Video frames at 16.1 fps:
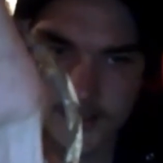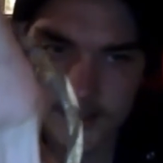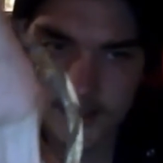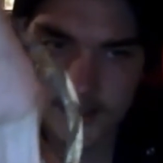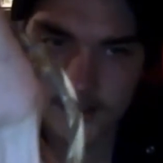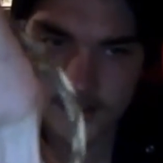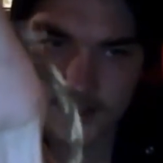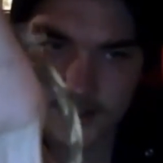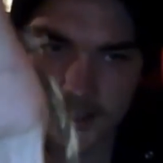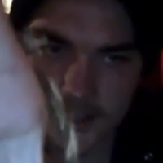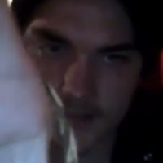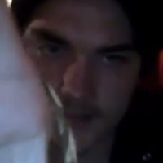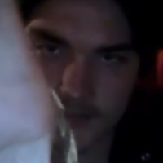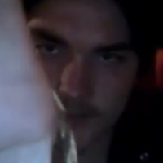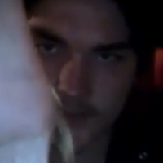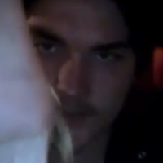as you can
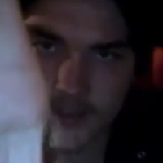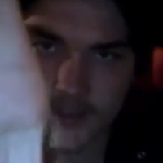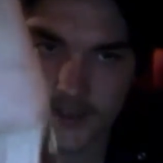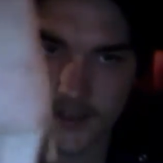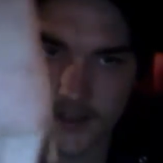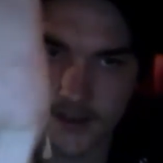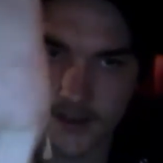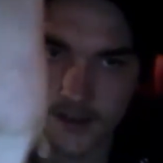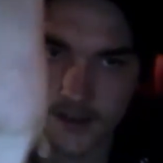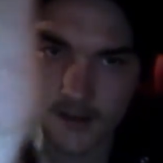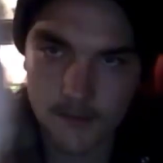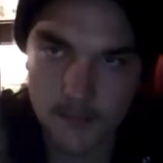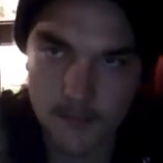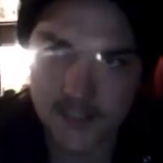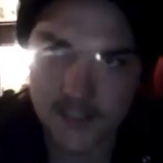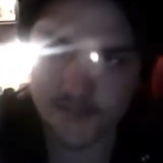see from the
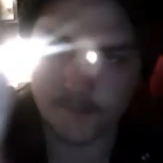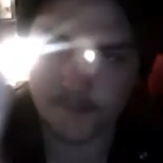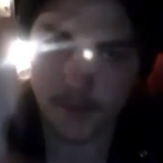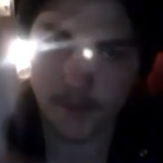massive